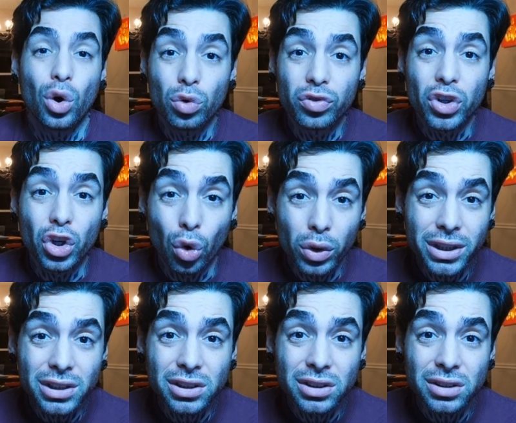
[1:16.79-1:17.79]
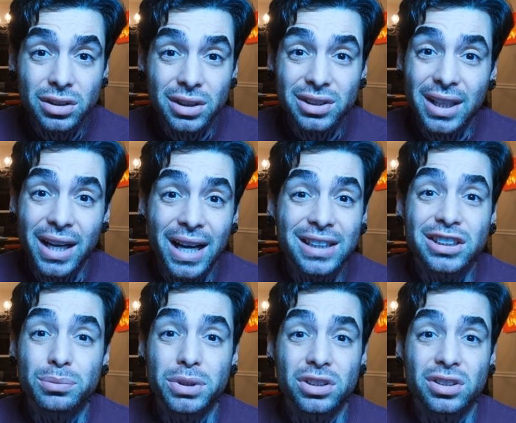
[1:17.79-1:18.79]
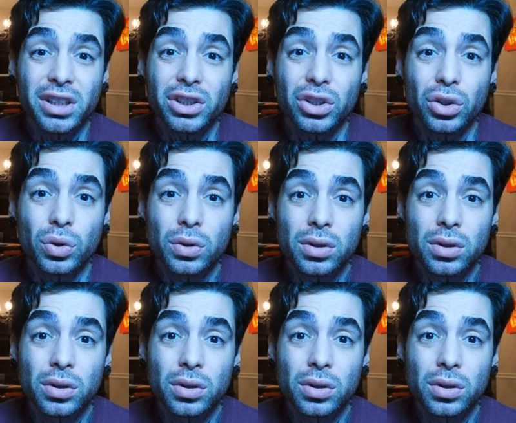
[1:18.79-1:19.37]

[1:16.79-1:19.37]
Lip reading: Over noise? This guy has to be a psycho.